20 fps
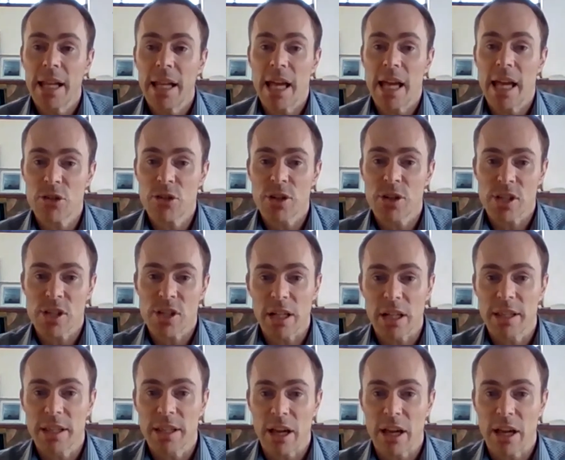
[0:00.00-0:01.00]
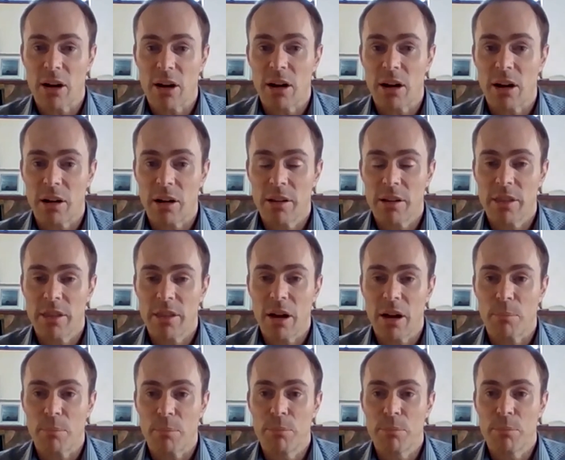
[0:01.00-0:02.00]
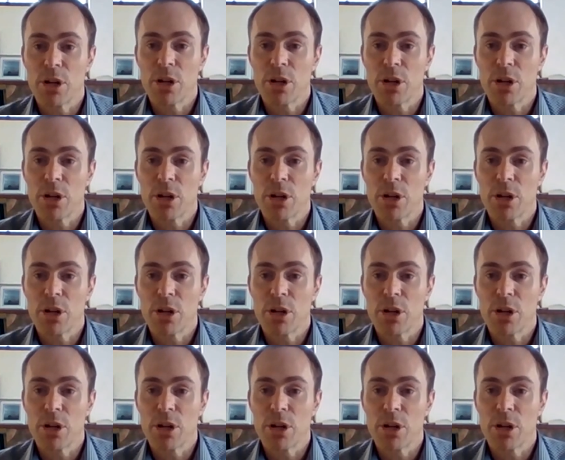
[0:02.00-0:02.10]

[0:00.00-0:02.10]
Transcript: And as a result, they are